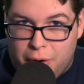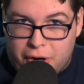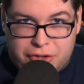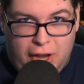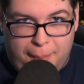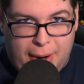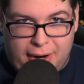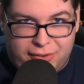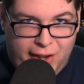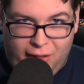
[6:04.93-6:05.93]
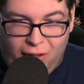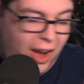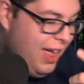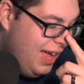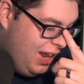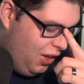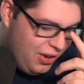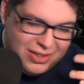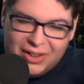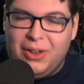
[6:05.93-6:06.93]
song. I'm not gonna sing along.
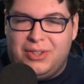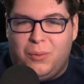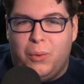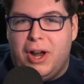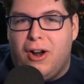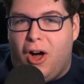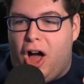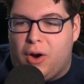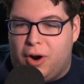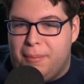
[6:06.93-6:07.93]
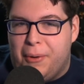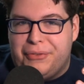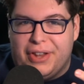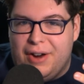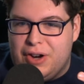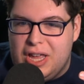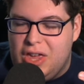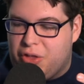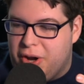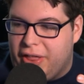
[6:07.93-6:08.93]
There's those weird awkward moments that every
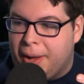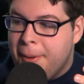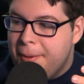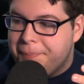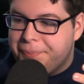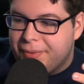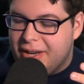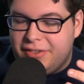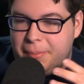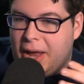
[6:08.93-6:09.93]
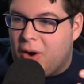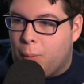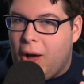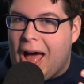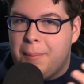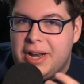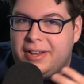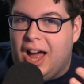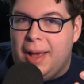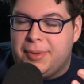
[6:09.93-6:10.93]
E3, like, it doesn't matter how many
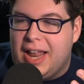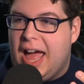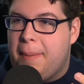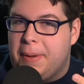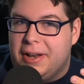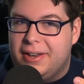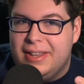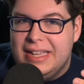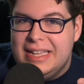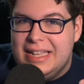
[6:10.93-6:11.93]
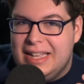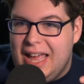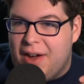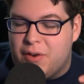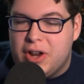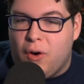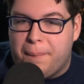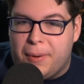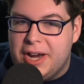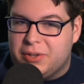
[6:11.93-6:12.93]
times it happened, every
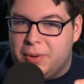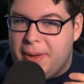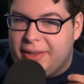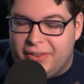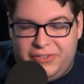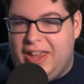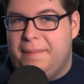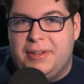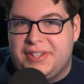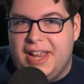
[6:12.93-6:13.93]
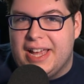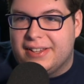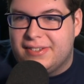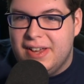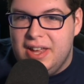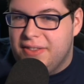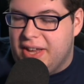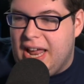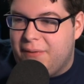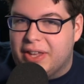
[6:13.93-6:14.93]
corporation would make the same mistakes.
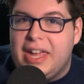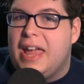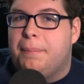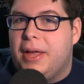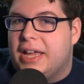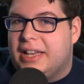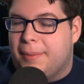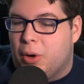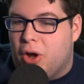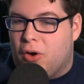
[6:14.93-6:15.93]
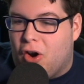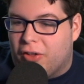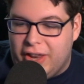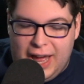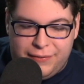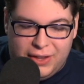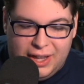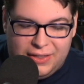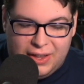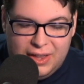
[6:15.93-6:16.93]
They'd have the gameplay demo go wrong. They'd have the